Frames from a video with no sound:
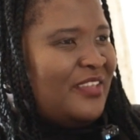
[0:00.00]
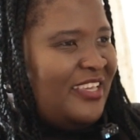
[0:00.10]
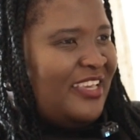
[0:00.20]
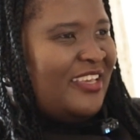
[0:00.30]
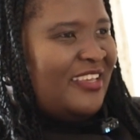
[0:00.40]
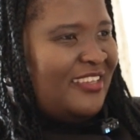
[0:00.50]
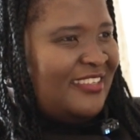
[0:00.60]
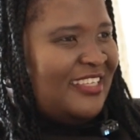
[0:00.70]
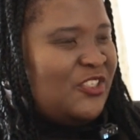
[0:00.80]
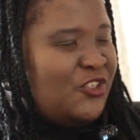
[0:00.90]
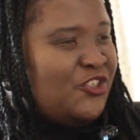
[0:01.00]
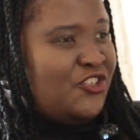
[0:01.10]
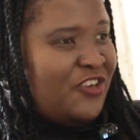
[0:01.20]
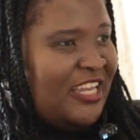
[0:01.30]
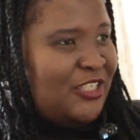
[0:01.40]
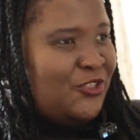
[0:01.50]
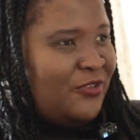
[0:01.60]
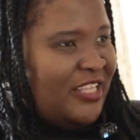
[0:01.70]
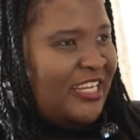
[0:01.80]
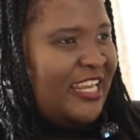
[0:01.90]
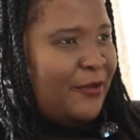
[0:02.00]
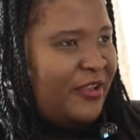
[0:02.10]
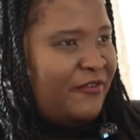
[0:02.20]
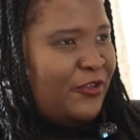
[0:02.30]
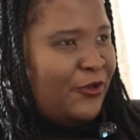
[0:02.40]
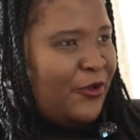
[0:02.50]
Yeah. So do you try and do that like wherever you